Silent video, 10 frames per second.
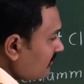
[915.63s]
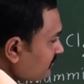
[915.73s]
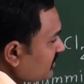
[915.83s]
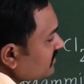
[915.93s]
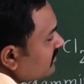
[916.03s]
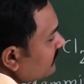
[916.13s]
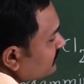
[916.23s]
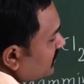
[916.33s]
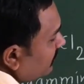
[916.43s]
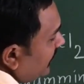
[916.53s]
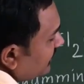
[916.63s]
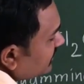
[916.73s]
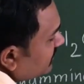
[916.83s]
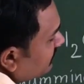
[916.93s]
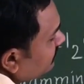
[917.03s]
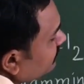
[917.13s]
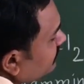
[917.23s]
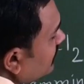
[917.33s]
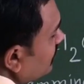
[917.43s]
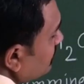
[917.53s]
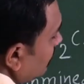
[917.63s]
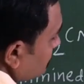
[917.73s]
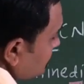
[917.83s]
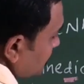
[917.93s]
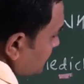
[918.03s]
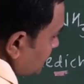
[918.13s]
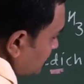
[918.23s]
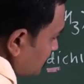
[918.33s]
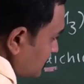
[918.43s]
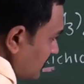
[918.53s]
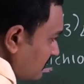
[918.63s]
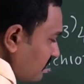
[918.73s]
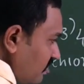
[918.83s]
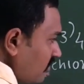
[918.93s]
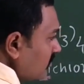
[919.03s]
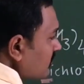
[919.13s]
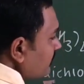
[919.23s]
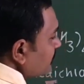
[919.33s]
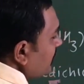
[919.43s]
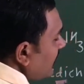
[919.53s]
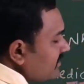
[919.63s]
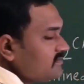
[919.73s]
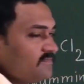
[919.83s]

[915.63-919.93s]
Then the platinum oxidation state 4 and